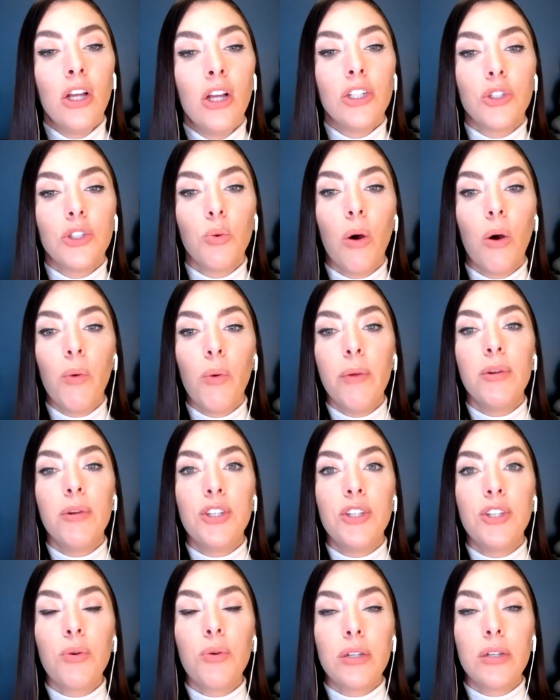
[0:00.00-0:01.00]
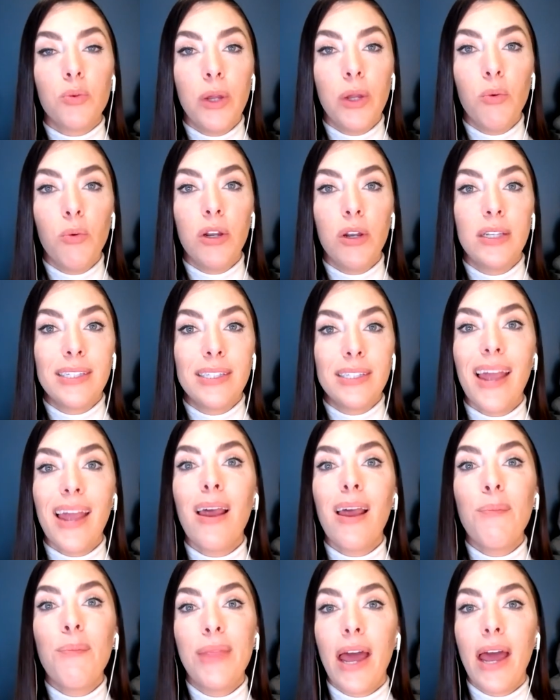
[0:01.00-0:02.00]
So what we would do is we would set
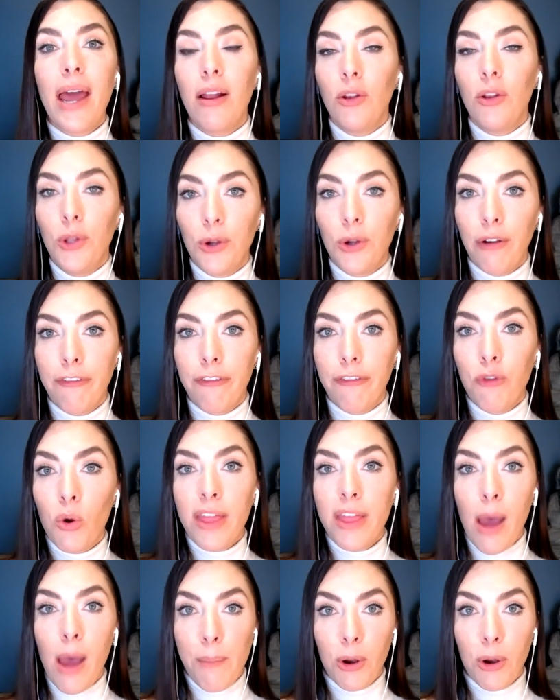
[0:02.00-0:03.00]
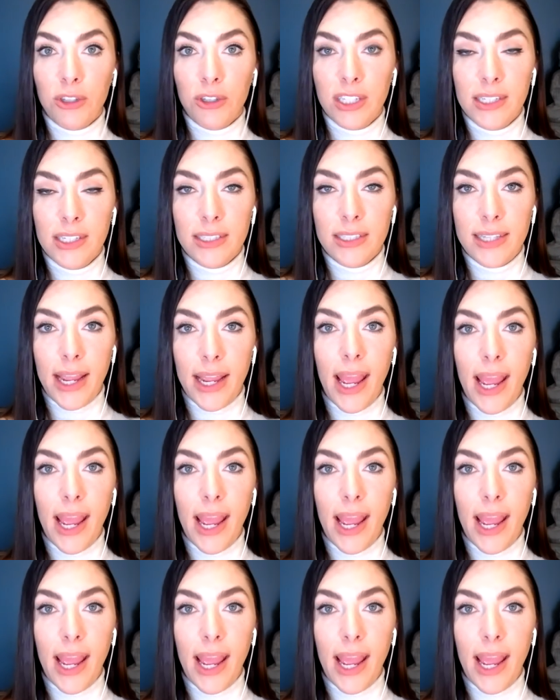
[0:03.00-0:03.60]
up that alert for that person to say,